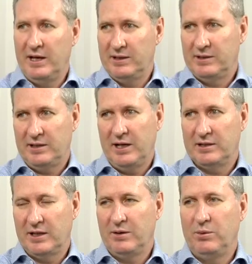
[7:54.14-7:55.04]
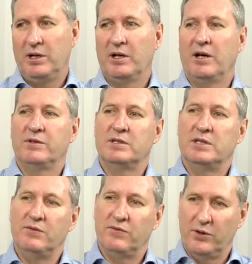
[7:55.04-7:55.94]
end state. I think we're going to have to
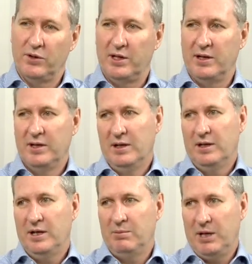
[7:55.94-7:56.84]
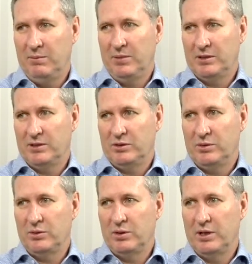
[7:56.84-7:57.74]
see further amendments
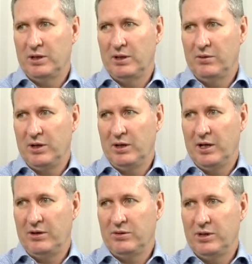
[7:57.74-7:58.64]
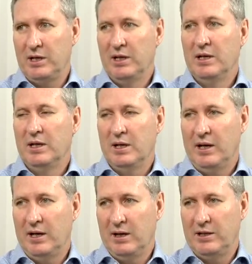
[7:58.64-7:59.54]
to the, the regulatory
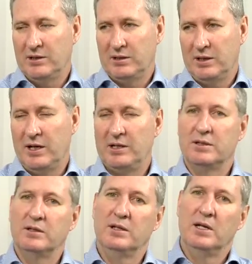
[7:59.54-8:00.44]
uh, legislation